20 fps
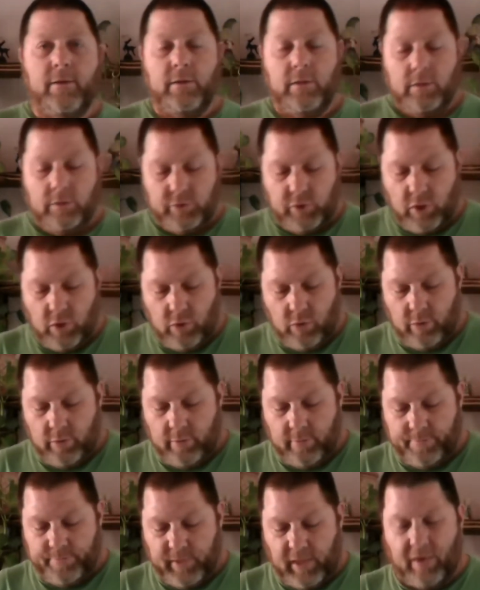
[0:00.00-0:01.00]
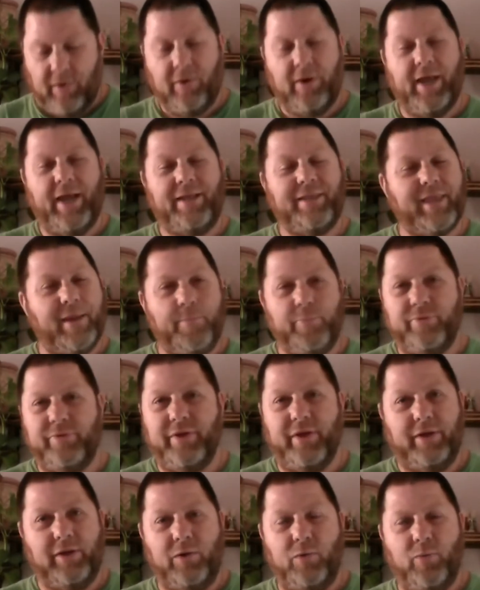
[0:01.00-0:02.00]
So I don't like that
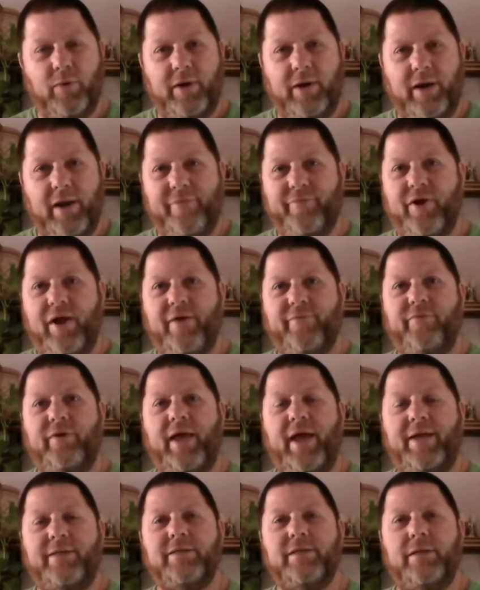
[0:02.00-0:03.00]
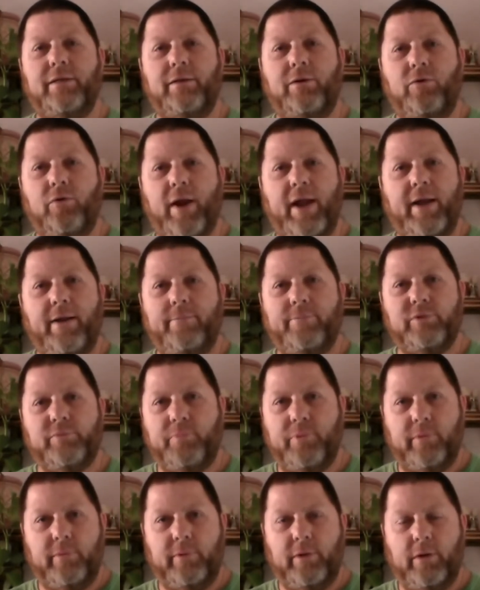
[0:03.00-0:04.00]
particular one. I never have liked grams
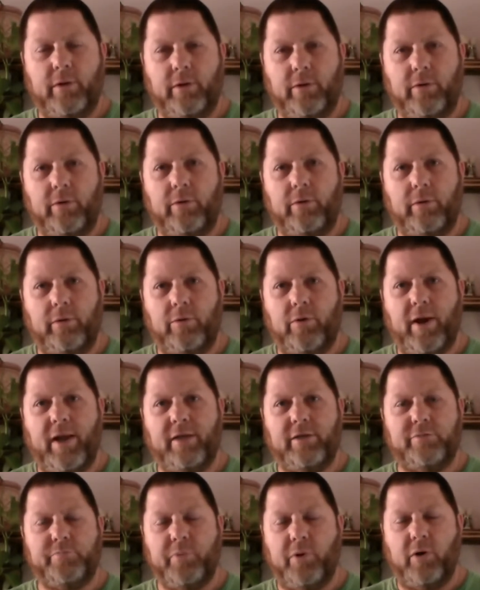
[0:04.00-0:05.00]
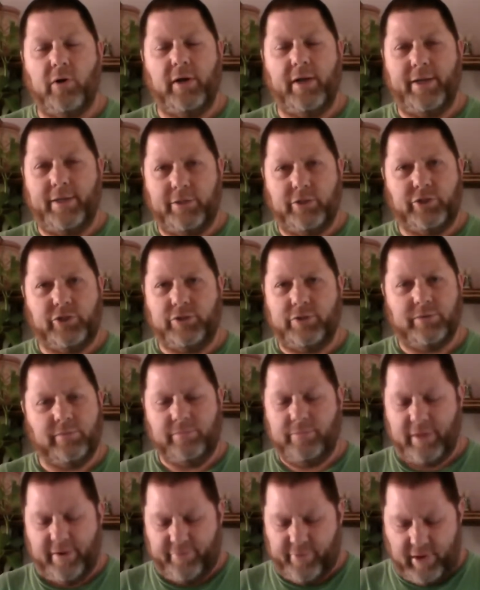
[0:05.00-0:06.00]
or grains per inch.
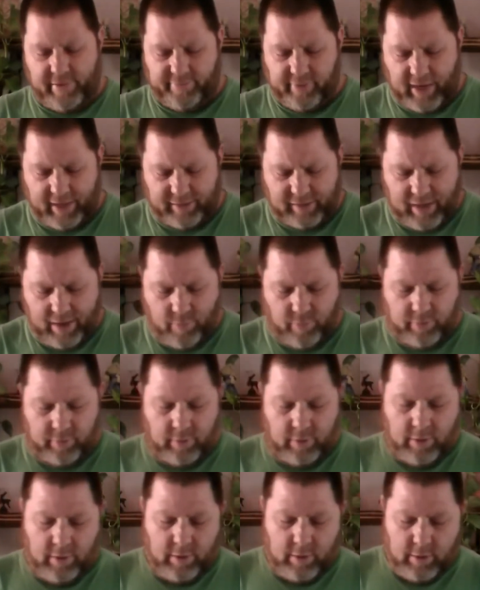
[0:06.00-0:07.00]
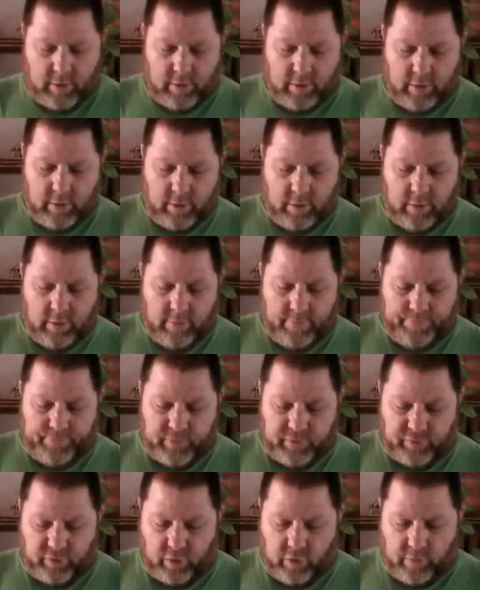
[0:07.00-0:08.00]
Never have liked that one.
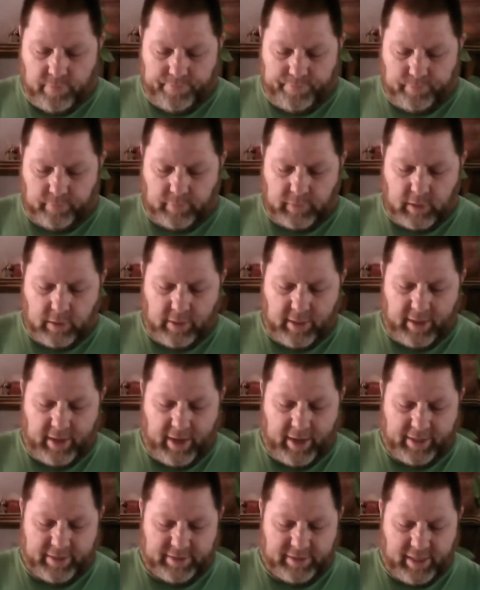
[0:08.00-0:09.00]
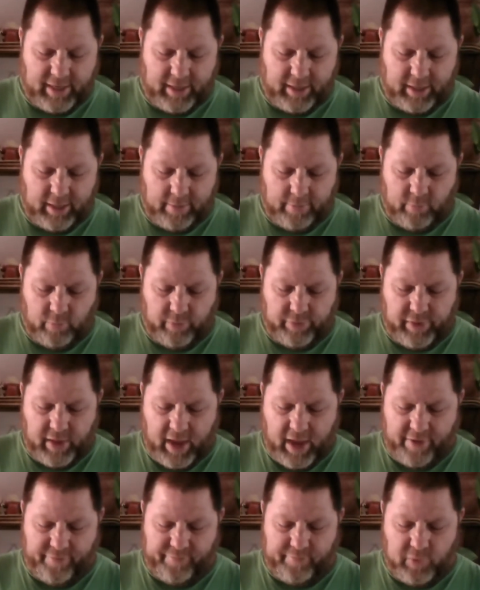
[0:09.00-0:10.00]
So, but like I said, it comes with
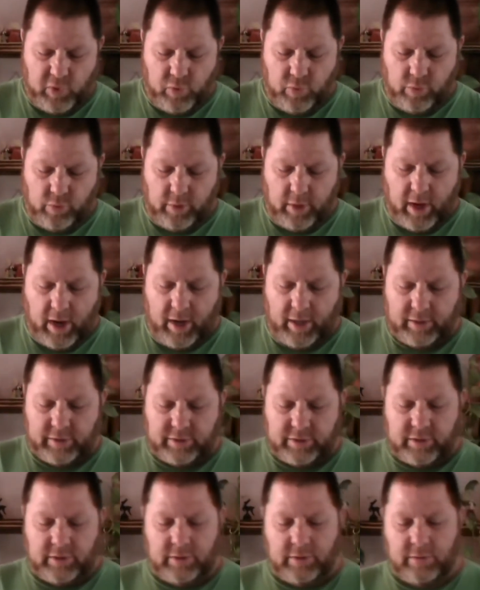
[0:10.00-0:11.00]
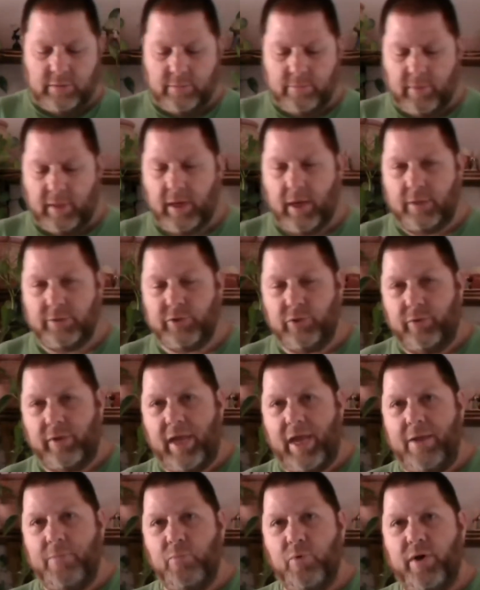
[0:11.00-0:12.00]
half moon nocks, but it also
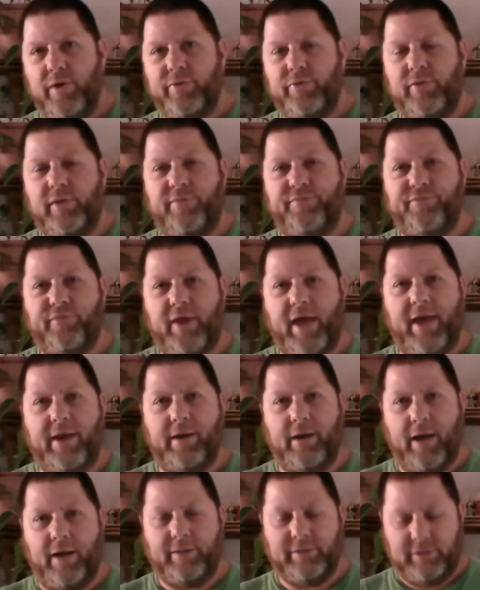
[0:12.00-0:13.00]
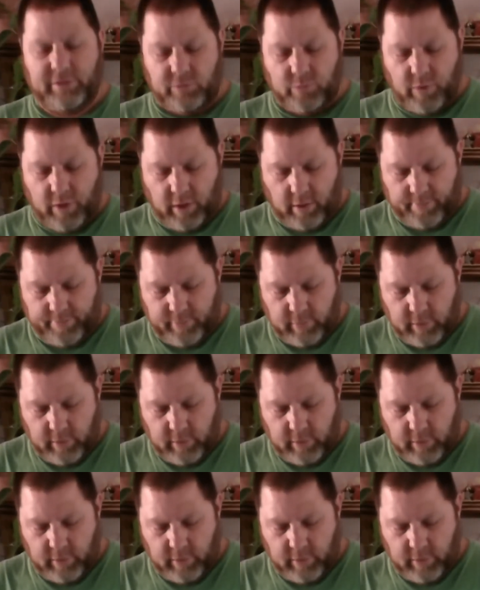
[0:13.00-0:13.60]
came with the flat nocks as well.